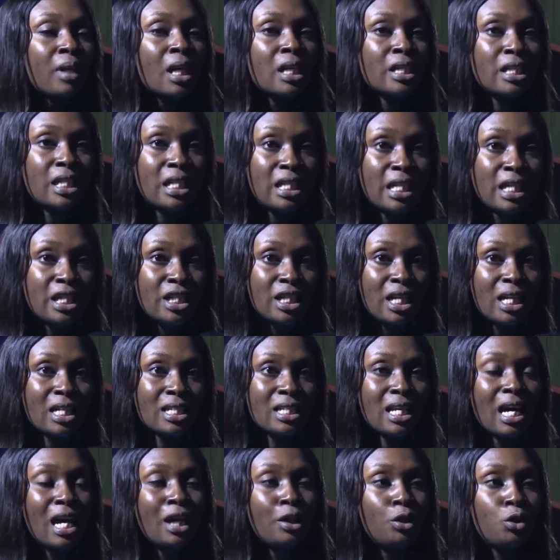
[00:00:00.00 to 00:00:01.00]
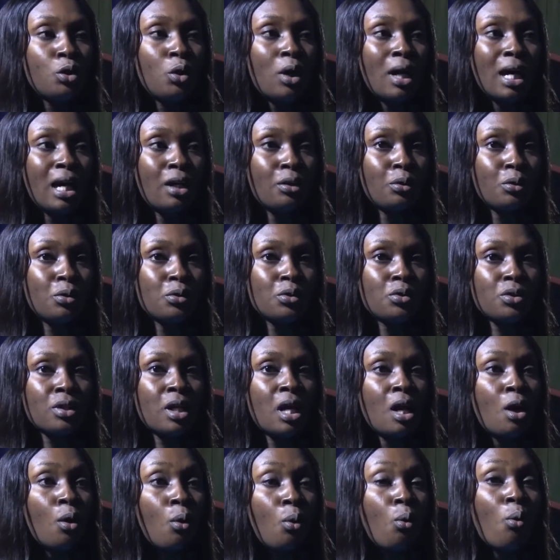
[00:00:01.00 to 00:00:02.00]
teenagers and young adults
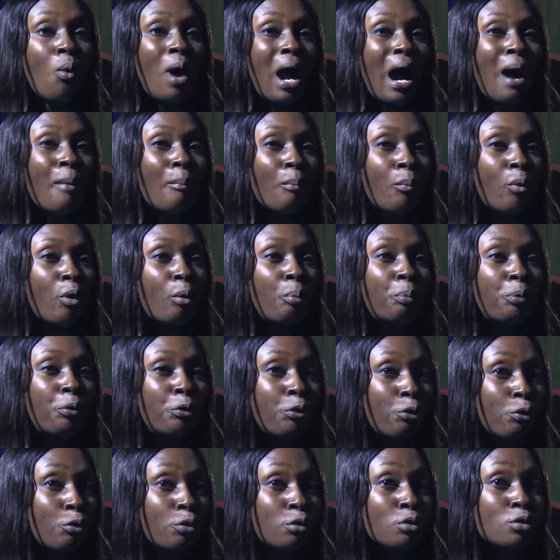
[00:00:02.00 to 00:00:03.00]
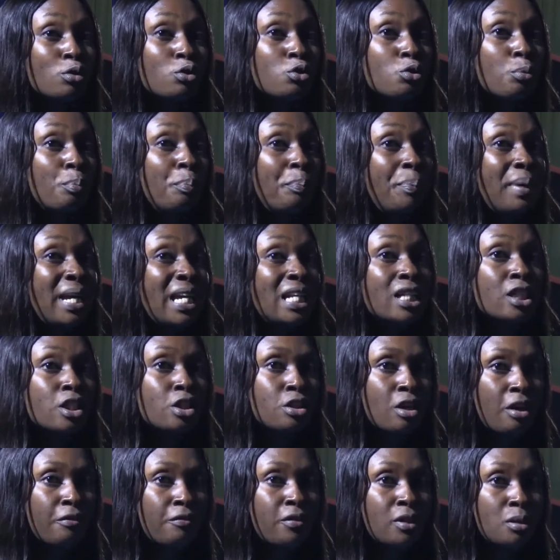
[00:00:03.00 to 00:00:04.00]
who are more prone to being
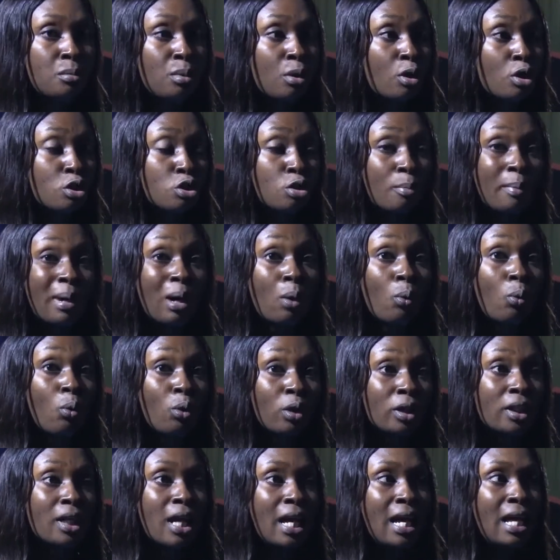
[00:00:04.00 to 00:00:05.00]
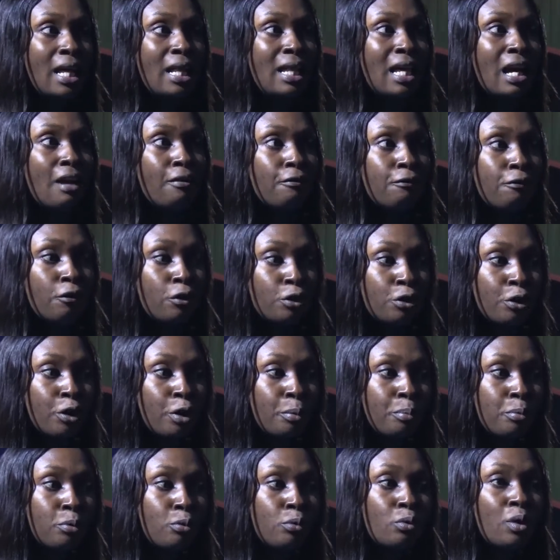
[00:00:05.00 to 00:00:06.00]
trafficked because number one, they are
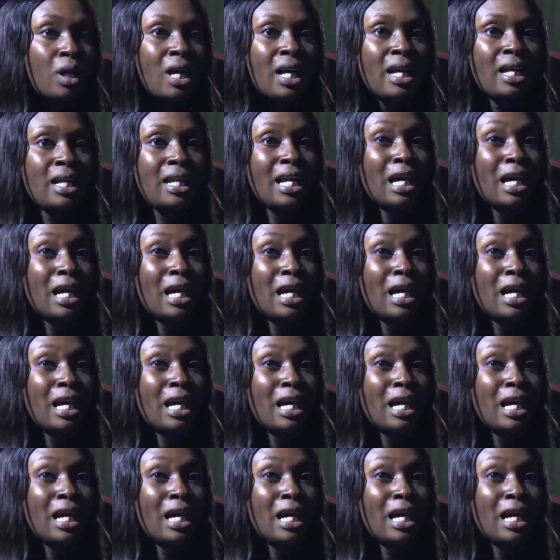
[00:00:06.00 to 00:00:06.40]
vulnerable, they